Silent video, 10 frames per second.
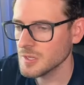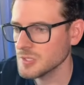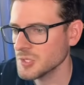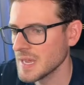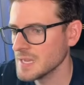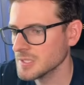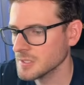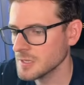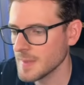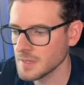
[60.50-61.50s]
So now let's
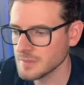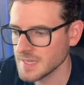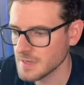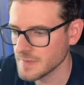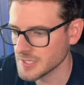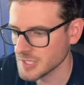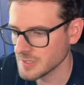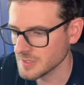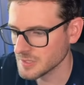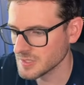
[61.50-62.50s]
learn about data
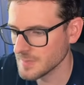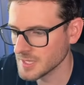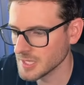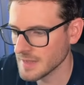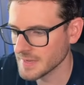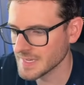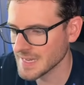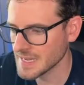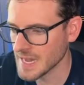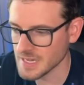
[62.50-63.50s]
fetching. So typically you have like a
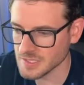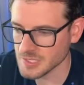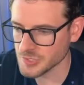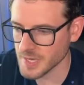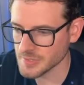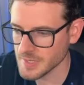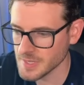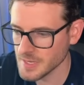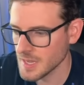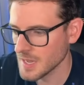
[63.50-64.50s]
data access directory.
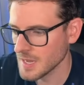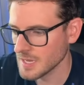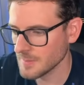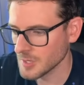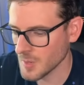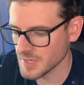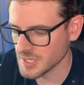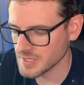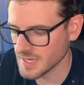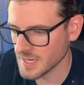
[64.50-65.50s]
And I'm going to go ahead and
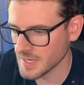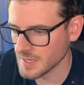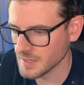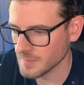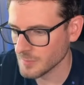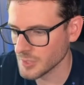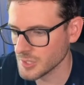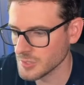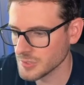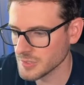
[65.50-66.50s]
just say put a
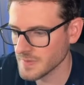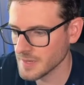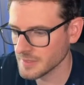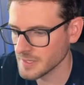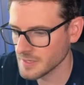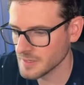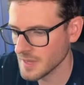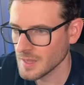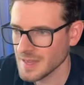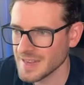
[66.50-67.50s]
users file in here.
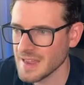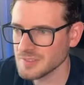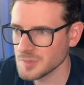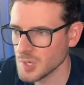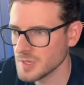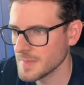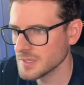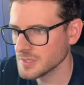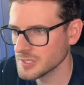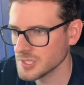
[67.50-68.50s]
I have some code that
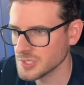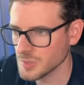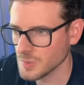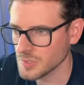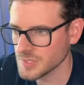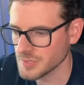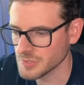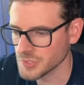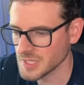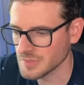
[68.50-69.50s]
basically just stores and
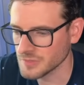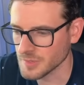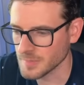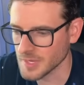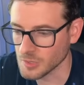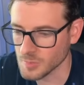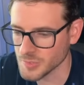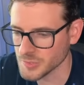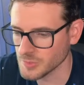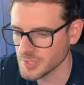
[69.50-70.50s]
retrieves from a global
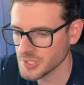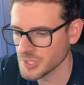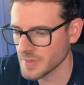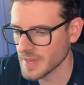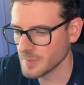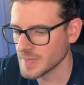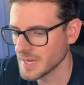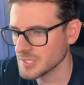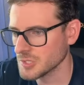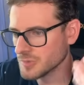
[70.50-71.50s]
storage so that when
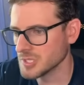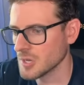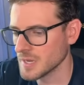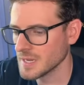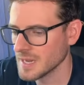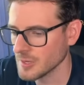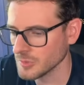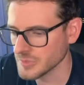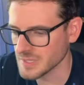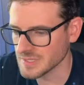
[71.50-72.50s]
Next is restarting, I don't
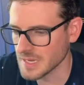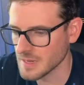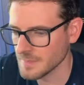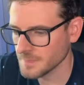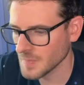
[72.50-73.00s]
lose this data.